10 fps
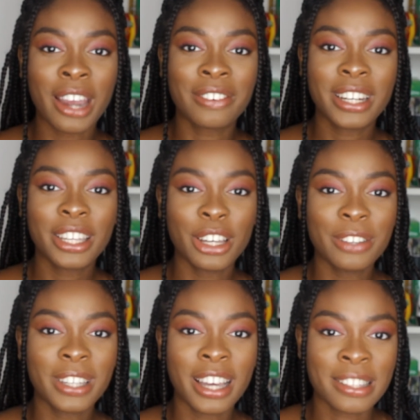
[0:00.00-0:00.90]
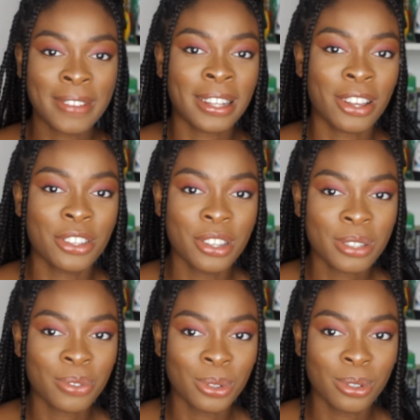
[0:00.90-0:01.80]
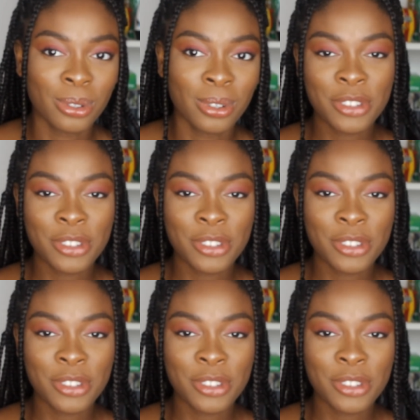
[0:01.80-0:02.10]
I really hope you guys found that useful.